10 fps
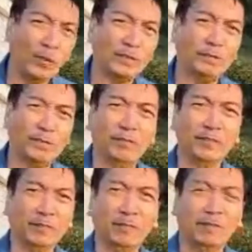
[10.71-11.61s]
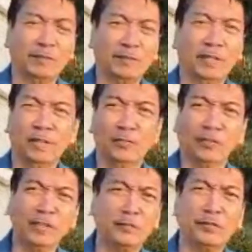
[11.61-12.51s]
Welcome to the Voice of the Lord. Our
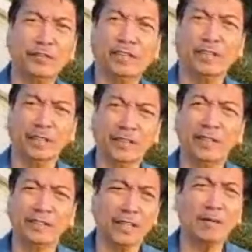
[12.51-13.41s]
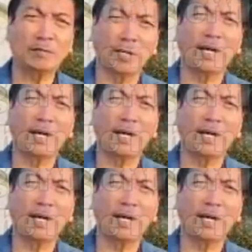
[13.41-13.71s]
verse for today is in Psalms